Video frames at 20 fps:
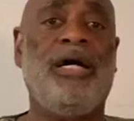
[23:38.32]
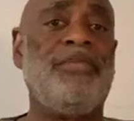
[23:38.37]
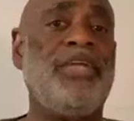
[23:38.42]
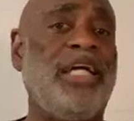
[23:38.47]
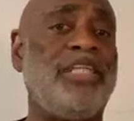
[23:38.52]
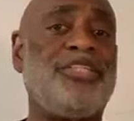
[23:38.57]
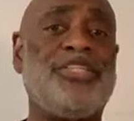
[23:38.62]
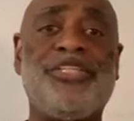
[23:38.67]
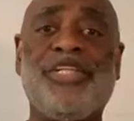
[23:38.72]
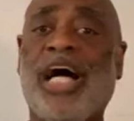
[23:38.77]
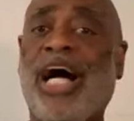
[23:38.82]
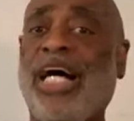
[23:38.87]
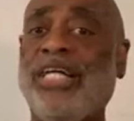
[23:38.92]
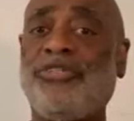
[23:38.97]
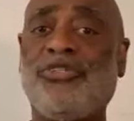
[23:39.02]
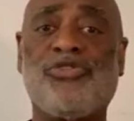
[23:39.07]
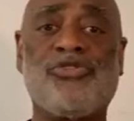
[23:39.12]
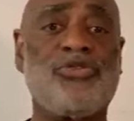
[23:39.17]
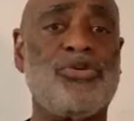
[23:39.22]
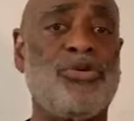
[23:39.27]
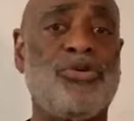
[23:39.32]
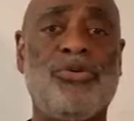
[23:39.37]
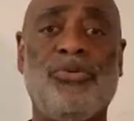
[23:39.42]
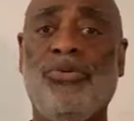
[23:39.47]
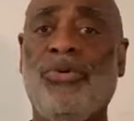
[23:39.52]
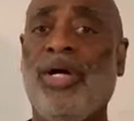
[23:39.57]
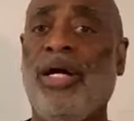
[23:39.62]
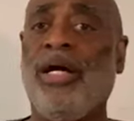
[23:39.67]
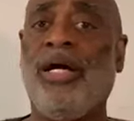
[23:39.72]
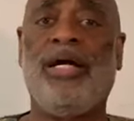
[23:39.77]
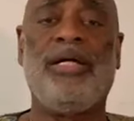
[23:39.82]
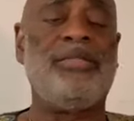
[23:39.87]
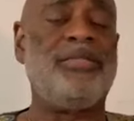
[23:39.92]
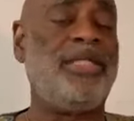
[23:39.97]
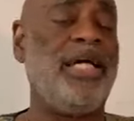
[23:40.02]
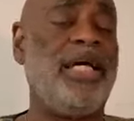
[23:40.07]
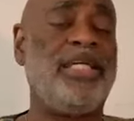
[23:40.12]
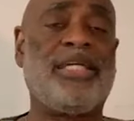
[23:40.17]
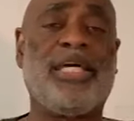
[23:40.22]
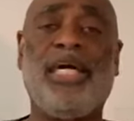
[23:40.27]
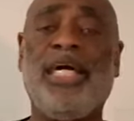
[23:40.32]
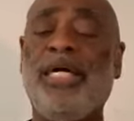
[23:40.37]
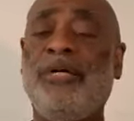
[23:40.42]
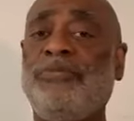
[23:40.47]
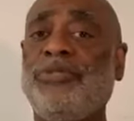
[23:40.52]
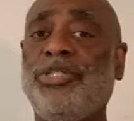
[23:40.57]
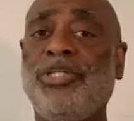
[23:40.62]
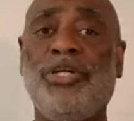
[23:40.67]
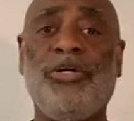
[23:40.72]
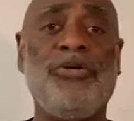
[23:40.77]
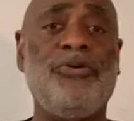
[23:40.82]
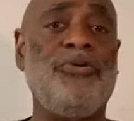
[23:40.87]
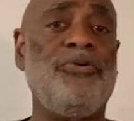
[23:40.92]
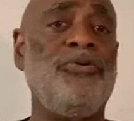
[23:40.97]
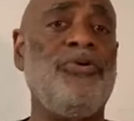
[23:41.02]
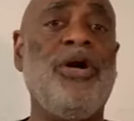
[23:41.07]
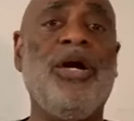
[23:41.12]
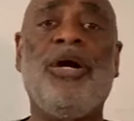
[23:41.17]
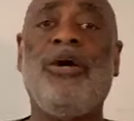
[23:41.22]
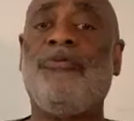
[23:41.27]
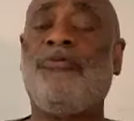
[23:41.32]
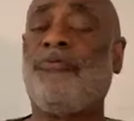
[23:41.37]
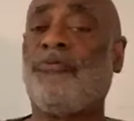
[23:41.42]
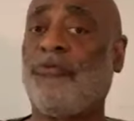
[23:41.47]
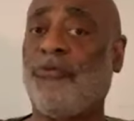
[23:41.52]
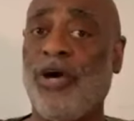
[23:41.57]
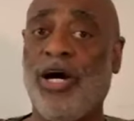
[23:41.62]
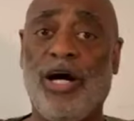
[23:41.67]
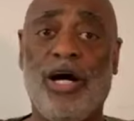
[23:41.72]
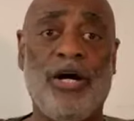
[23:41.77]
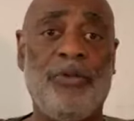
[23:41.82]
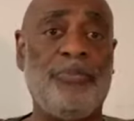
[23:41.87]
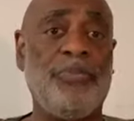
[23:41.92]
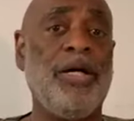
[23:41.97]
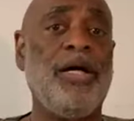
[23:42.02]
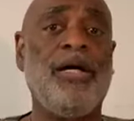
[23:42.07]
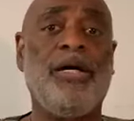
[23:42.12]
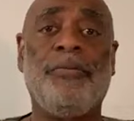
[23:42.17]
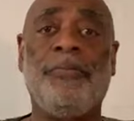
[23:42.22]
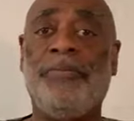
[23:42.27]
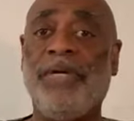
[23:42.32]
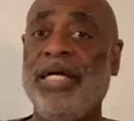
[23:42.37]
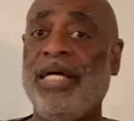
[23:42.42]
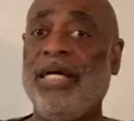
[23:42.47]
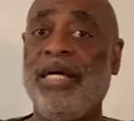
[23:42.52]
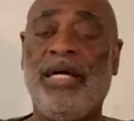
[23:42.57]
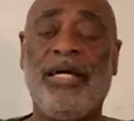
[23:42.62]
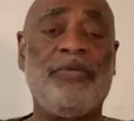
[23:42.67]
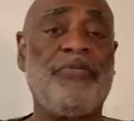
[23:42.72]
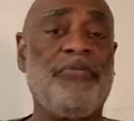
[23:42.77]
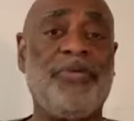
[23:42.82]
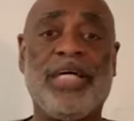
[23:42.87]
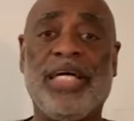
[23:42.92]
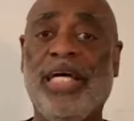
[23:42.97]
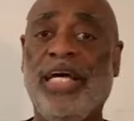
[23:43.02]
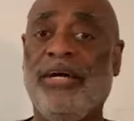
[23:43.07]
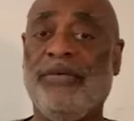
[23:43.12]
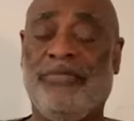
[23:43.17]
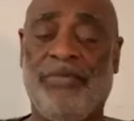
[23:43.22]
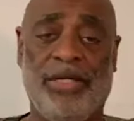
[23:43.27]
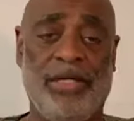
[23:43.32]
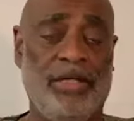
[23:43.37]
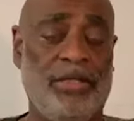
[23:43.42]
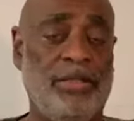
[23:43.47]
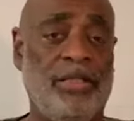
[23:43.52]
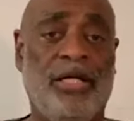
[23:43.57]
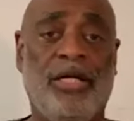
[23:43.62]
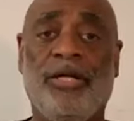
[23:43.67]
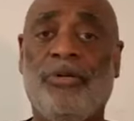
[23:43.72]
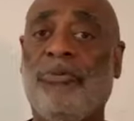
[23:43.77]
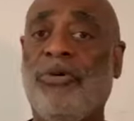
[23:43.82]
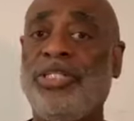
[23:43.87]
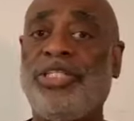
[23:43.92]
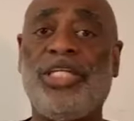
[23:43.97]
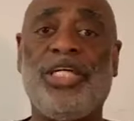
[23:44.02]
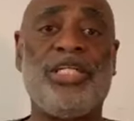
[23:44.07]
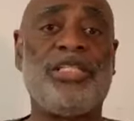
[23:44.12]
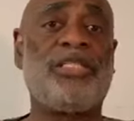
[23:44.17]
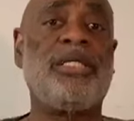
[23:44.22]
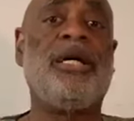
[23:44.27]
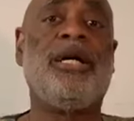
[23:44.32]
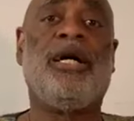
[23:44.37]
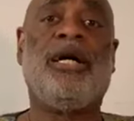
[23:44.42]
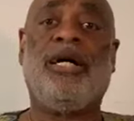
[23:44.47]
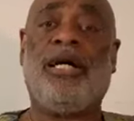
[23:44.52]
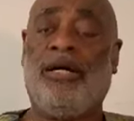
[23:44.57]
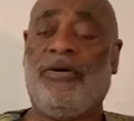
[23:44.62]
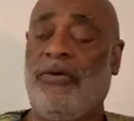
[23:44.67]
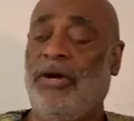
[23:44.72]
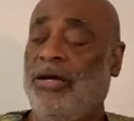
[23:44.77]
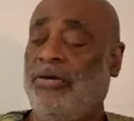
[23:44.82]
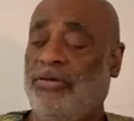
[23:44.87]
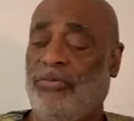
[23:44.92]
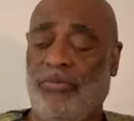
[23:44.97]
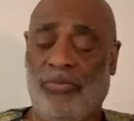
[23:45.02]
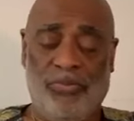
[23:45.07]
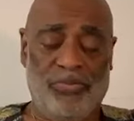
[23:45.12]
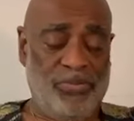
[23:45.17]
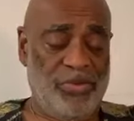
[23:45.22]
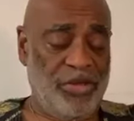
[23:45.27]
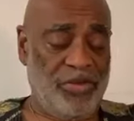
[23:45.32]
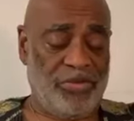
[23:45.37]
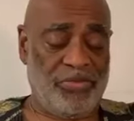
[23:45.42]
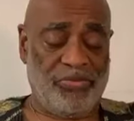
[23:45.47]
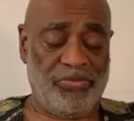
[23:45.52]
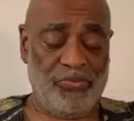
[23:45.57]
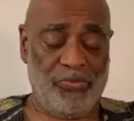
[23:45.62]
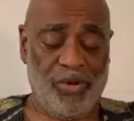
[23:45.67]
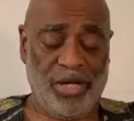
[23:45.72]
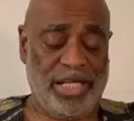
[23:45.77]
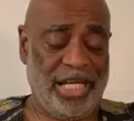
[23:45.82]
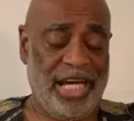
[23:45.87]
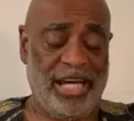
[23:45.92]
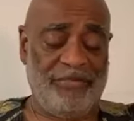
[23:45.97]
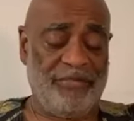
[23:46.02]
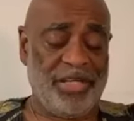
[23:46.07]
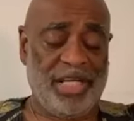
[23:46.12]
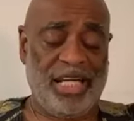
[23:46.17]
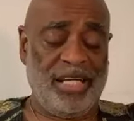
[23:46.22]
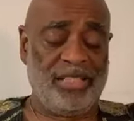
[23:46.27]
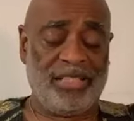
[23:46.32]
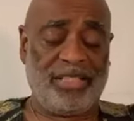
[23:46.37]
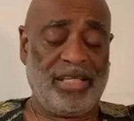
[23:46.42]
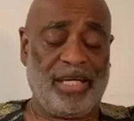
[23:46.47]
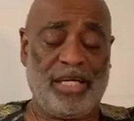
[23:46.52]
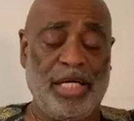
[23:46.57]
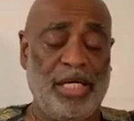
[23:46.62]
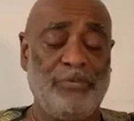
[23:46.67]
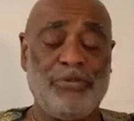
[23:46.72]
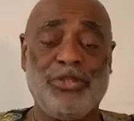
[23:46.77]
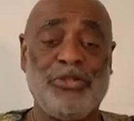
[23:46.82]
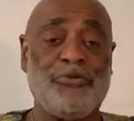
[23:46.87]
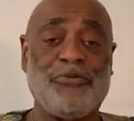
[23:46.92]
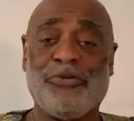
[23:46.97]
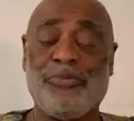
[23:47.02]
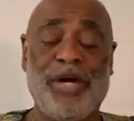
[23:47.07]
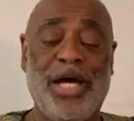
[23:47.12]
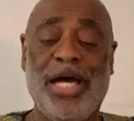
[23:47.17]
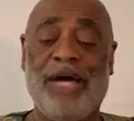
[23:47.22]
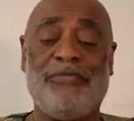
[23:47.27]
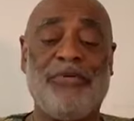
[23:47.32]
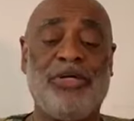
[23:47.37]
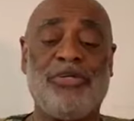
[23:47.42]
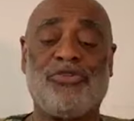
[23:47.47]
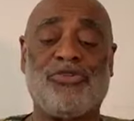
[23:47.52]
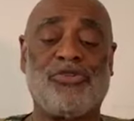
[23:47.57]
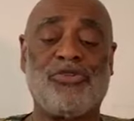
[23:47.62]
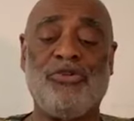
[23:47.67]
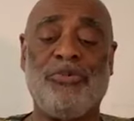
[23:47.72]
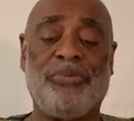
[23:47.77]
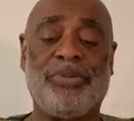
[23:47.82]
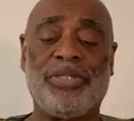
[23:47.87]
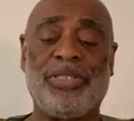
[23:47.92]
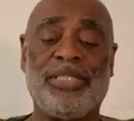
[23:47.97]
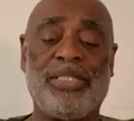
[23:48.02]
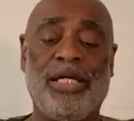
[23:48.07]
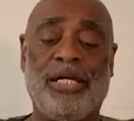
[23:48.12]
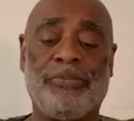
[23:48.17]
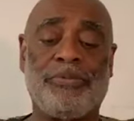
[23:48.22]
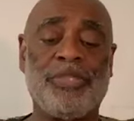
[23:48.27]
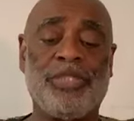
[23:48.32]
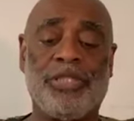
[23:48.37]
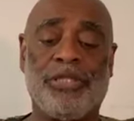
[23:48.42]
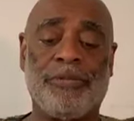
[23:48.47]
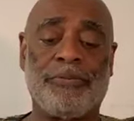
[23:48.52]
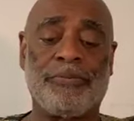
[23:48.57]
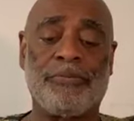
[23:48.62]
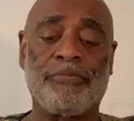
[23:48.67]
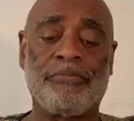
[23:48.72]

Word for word: that's not true that keeps you from being forgiving, which is whatever it is that keeps you from having true perception.